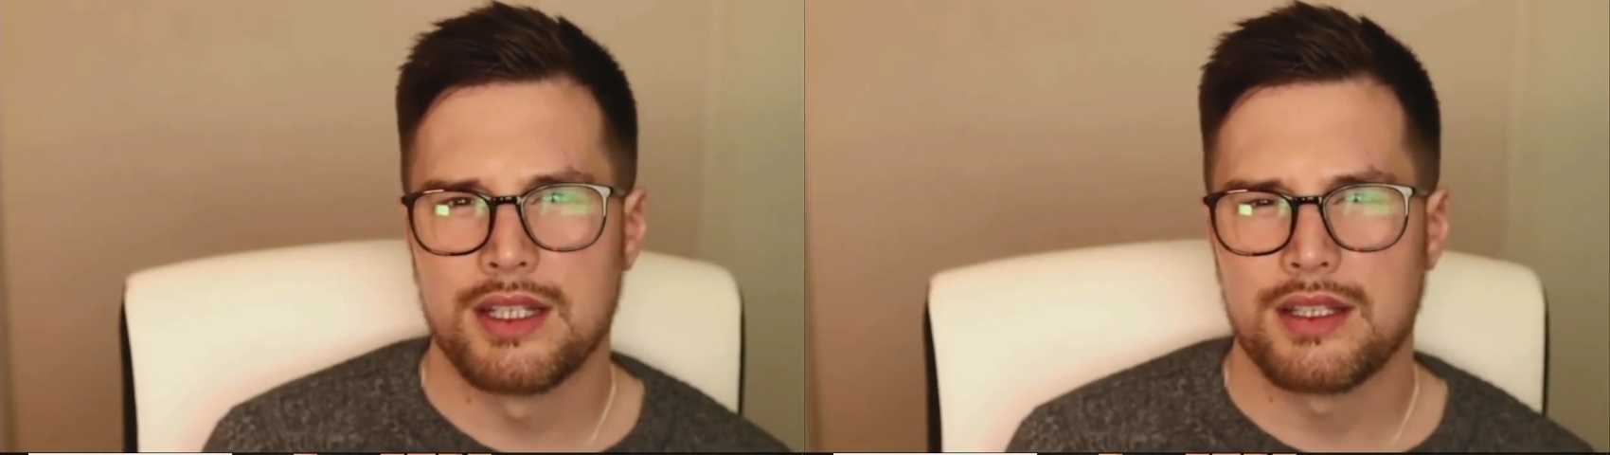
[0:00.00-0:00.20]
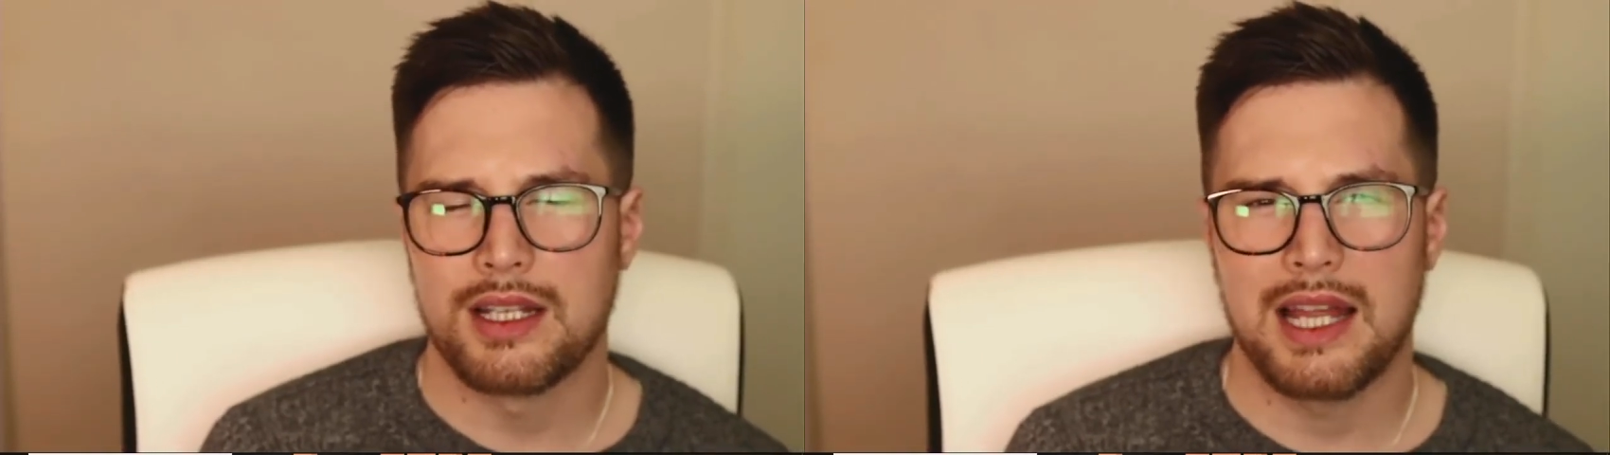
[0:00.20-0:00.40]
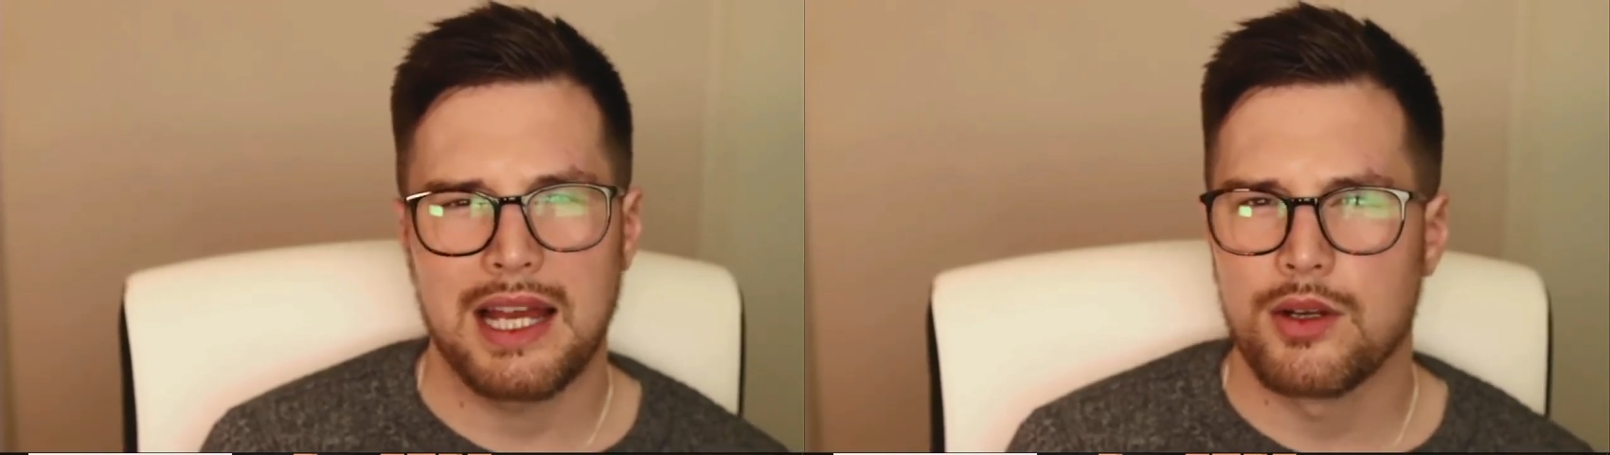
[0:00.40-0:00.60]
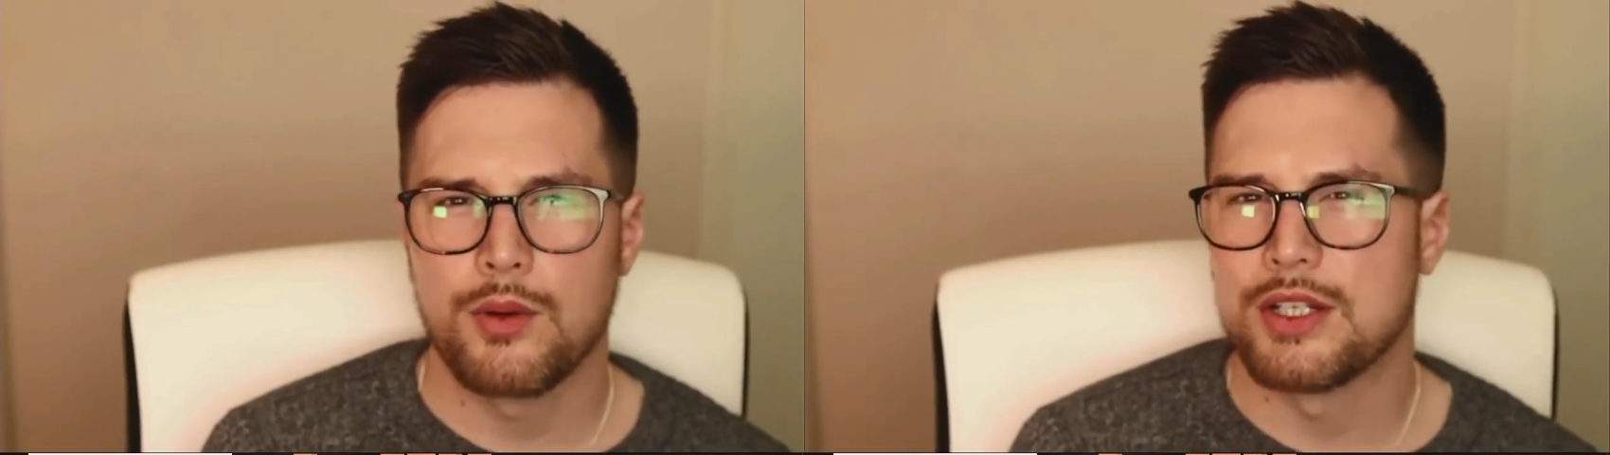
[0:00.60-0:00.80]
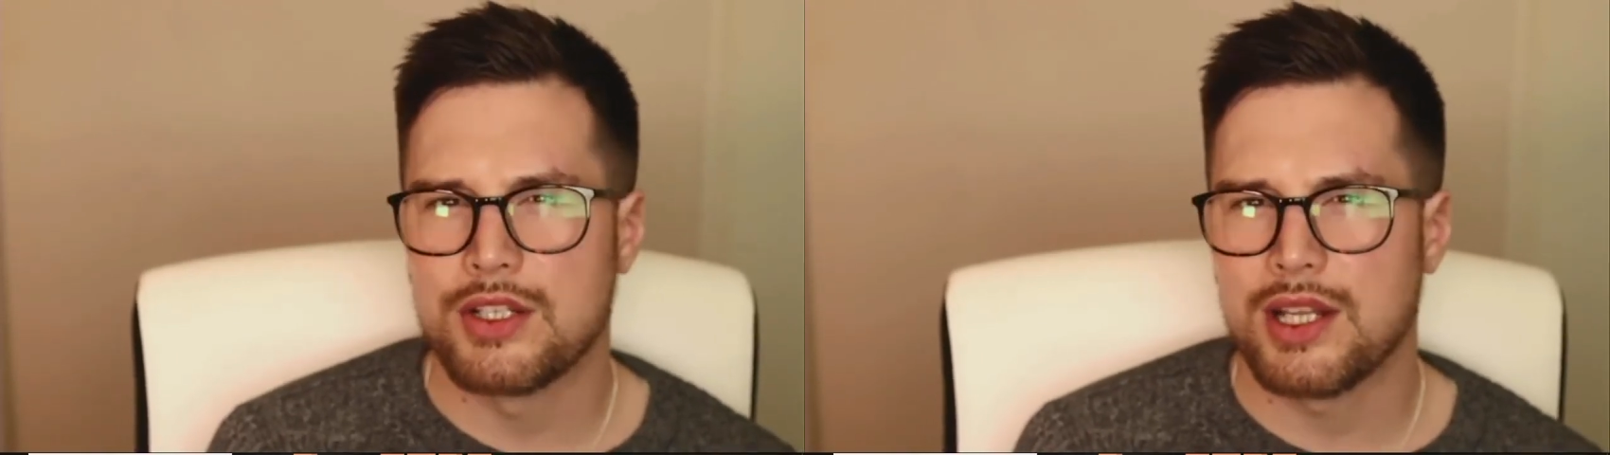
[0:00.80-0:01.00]
the
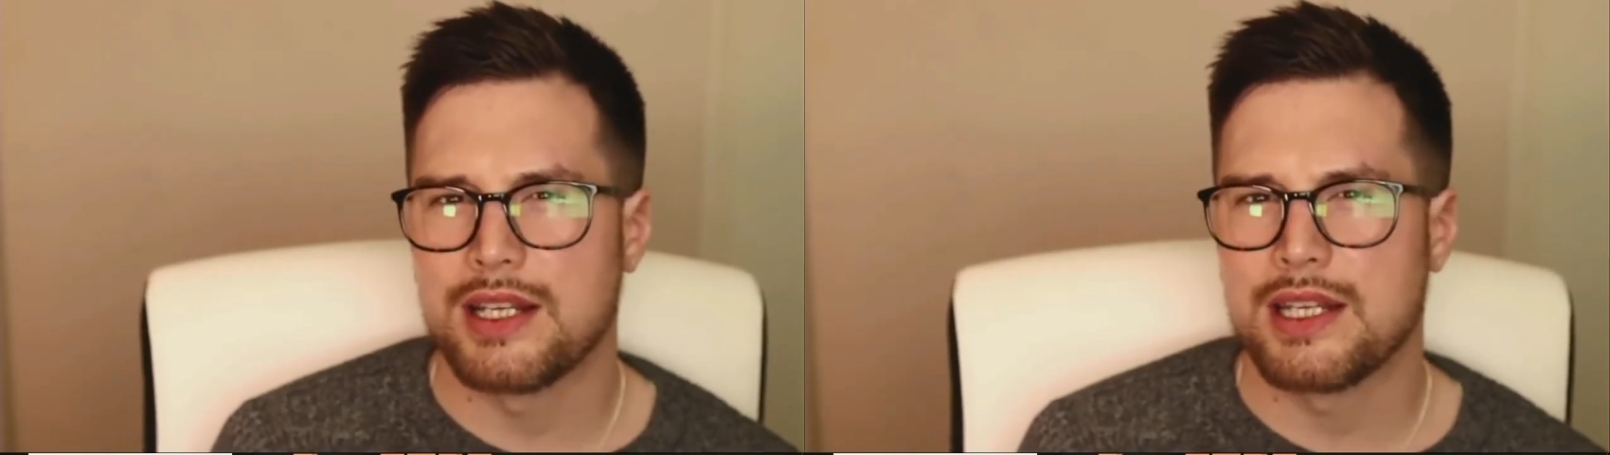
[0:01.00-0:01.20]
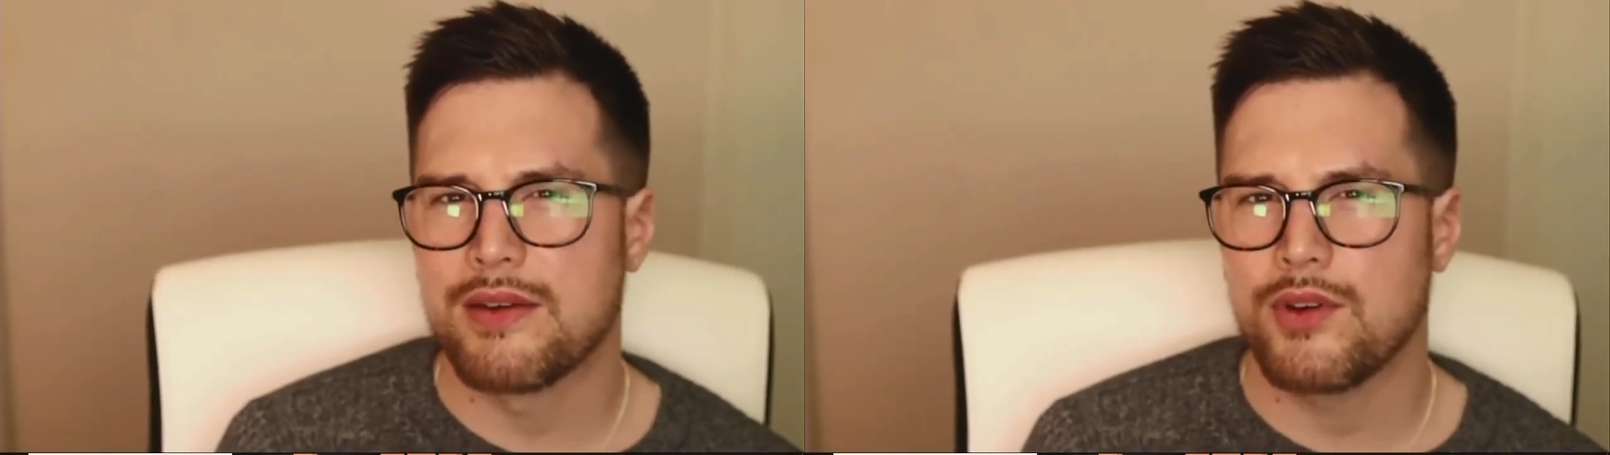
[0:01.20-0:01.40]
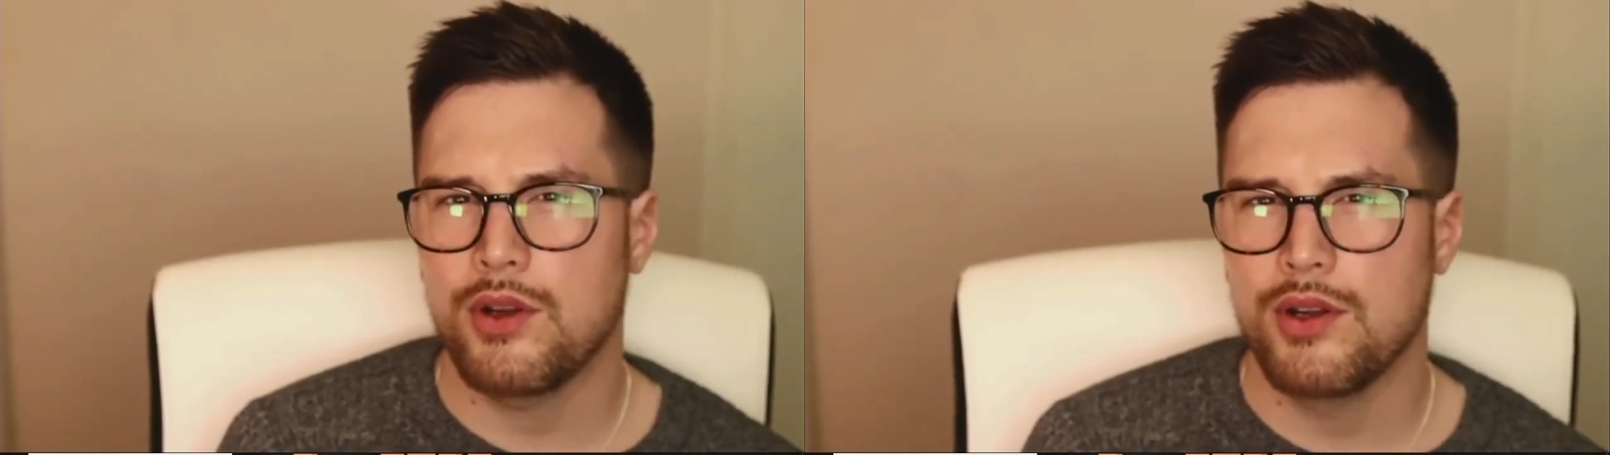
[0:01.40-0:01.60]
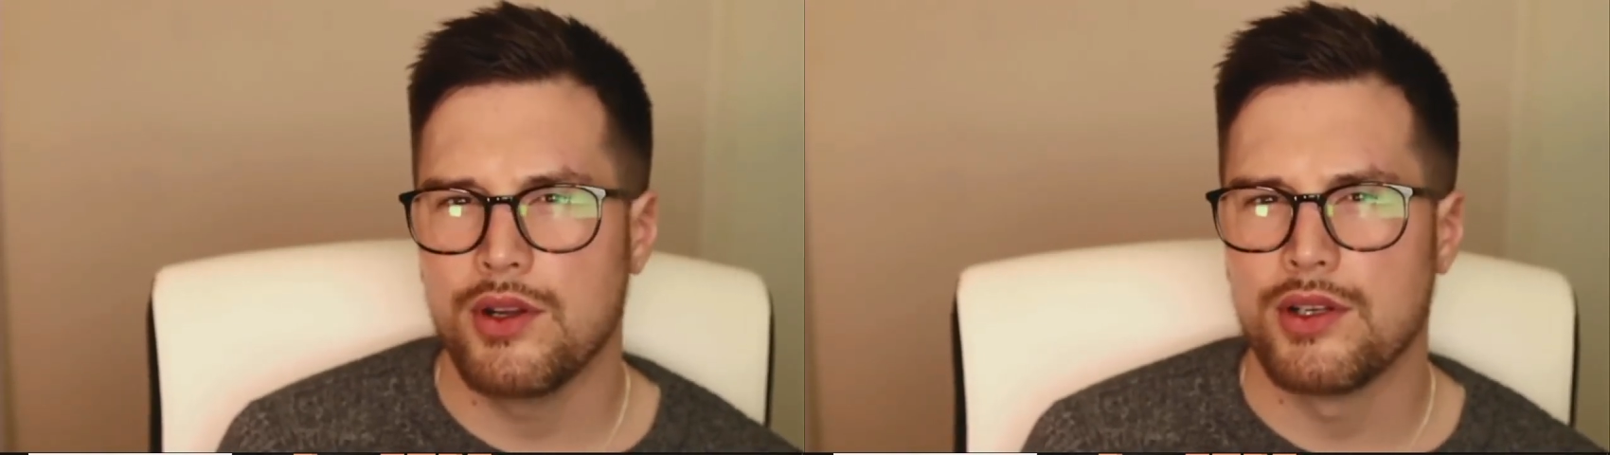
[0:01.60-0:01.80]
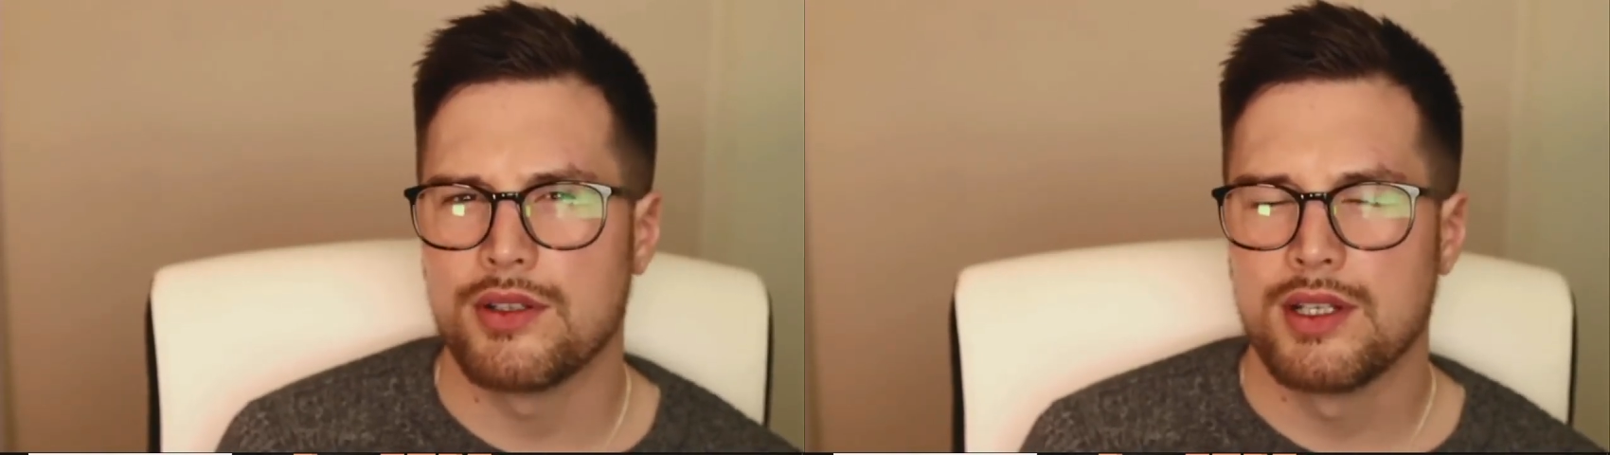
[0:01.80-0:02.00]
language that I'd never
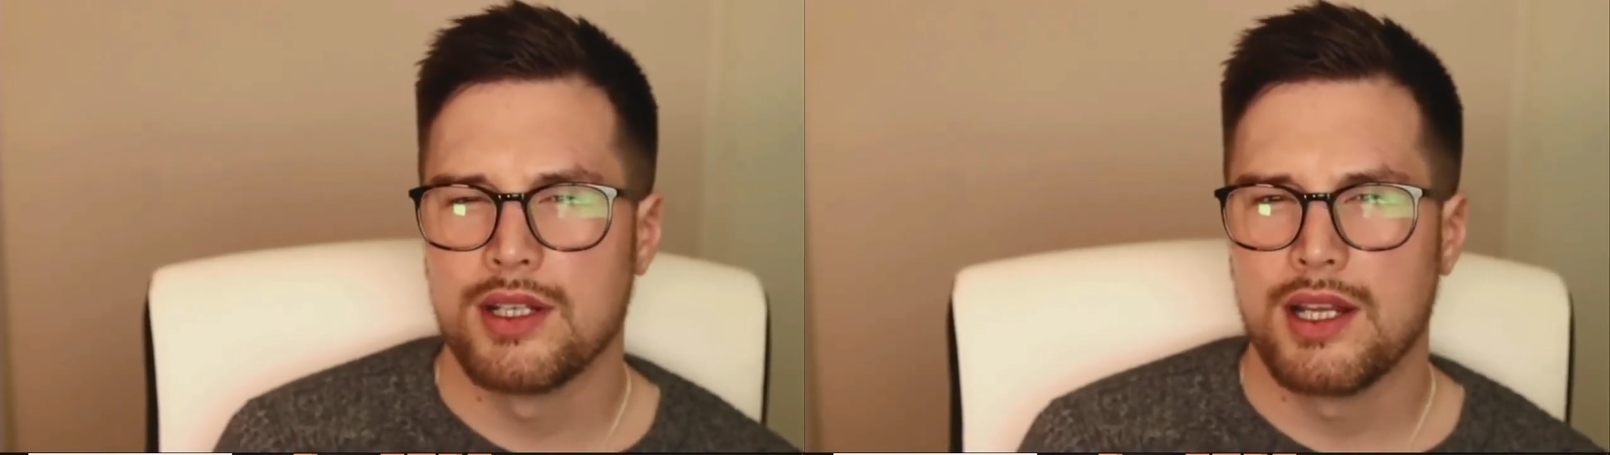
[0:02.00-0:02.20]
heard.